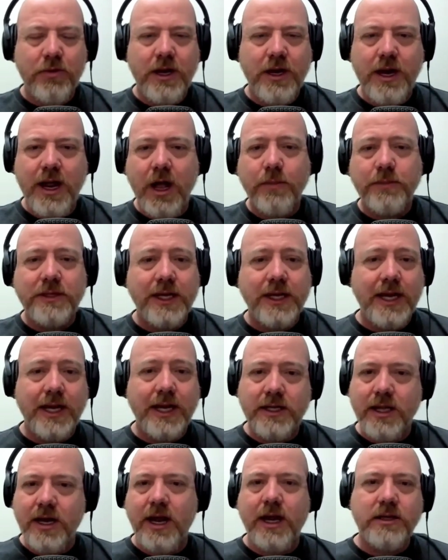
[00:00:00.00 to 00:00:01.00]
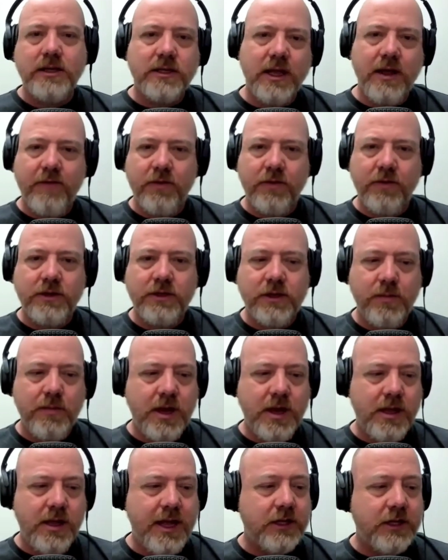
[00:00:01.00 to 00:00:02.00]
need help to get to the next level and to
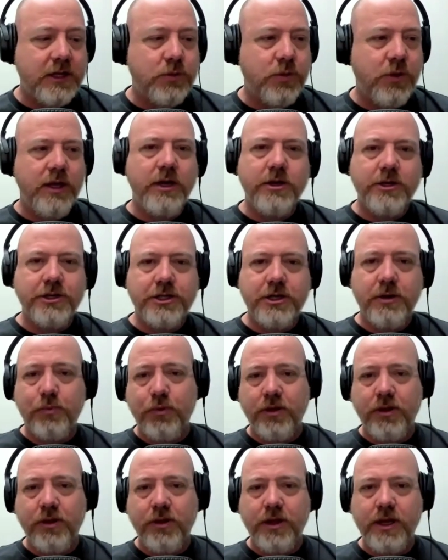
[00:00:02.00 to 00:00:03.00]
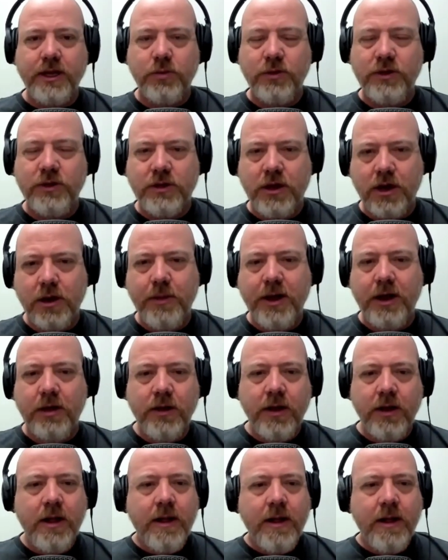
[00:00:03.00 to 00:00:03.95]
me that's what leadership really is when we talk about